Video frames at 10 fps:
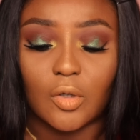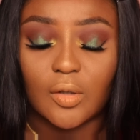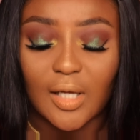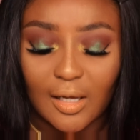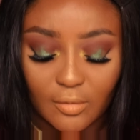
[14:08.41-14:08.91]
Oh,
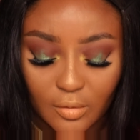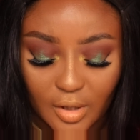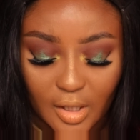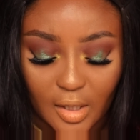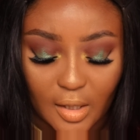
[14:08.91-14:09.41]
they have, oh
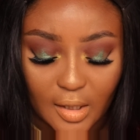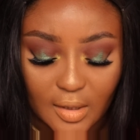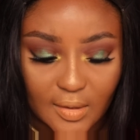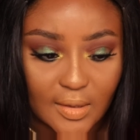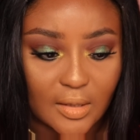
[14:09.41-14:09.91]
yeah, I
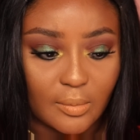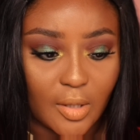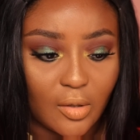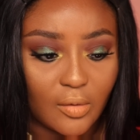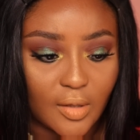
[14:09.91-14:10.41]
can
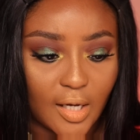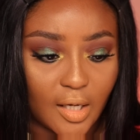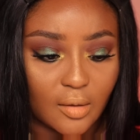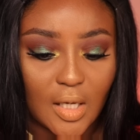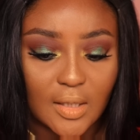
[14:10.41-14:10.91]
smell
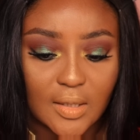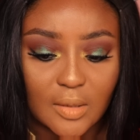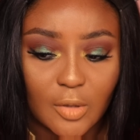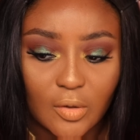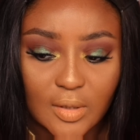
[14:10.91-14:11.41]
that. It
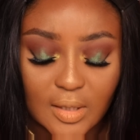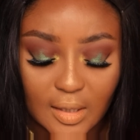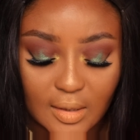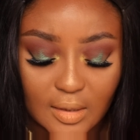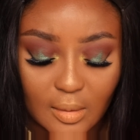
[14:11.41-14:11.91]
smells
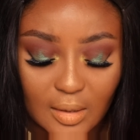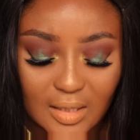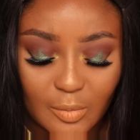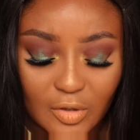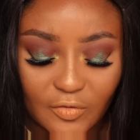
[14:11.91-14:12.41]
like, it
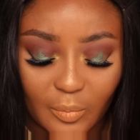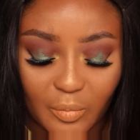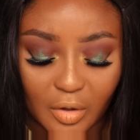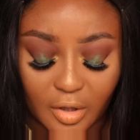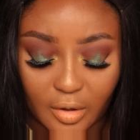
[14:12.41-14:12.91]
smells
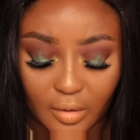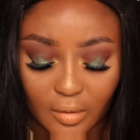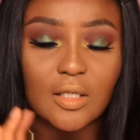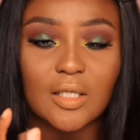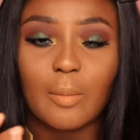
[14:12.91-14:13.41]
familiar.
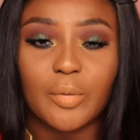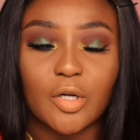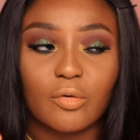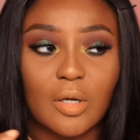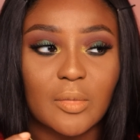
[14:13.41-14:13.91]
It's not
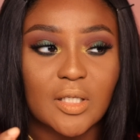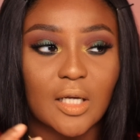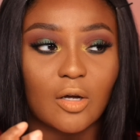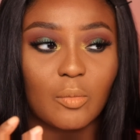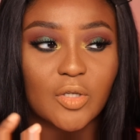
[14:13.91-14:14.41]
buttercream, it's
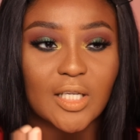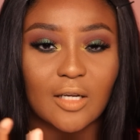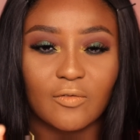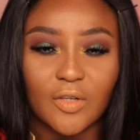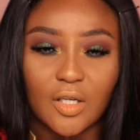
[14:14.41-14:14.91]
like almost
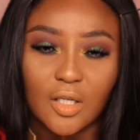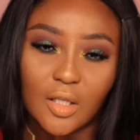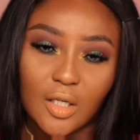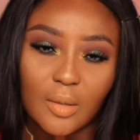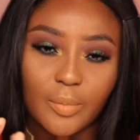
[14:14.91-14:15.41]
like a
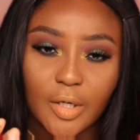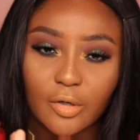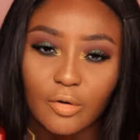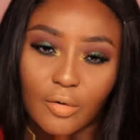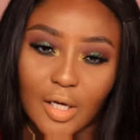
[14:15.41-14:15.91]
vanilla
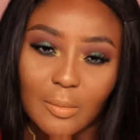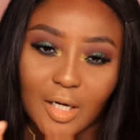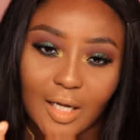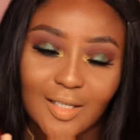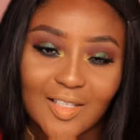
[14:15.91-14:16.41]
buttercream
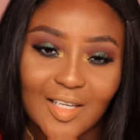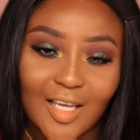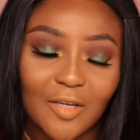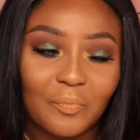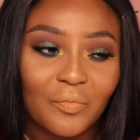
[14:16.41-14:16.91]
kind of
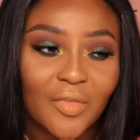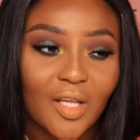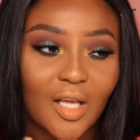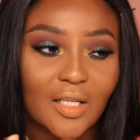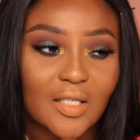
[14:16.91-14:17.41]
scent.
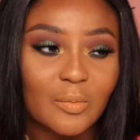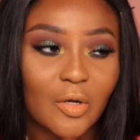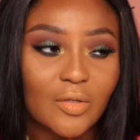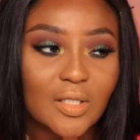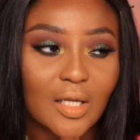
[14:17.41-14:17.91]
It
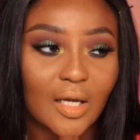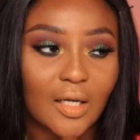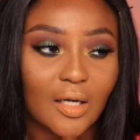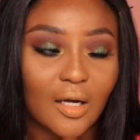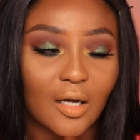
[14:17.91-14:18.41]
smells
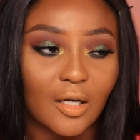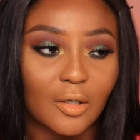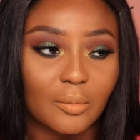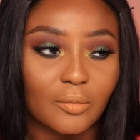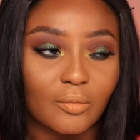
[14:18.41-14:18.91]
like
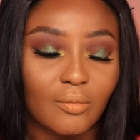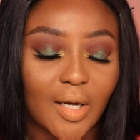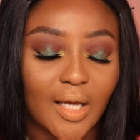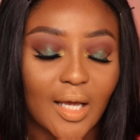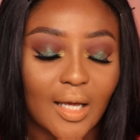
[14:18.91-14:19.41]

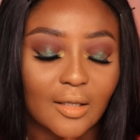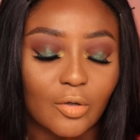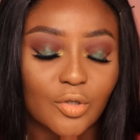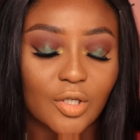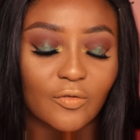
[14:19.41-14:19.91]
my hand
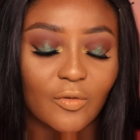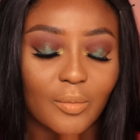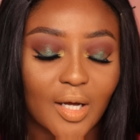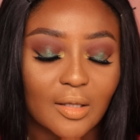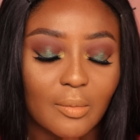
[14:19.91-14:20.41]
lotion from
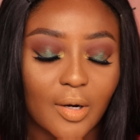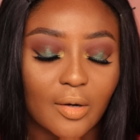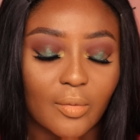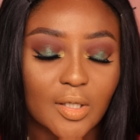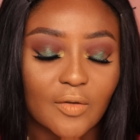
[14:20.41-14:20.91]
Bath and
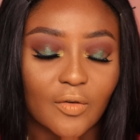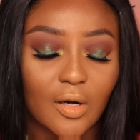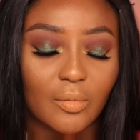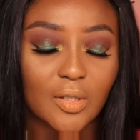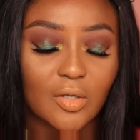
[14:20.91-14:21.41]
Body Works. I
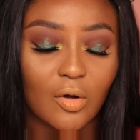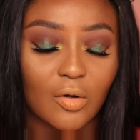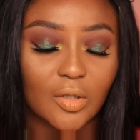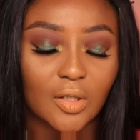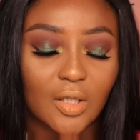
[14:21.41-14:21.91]
forgot what it's called.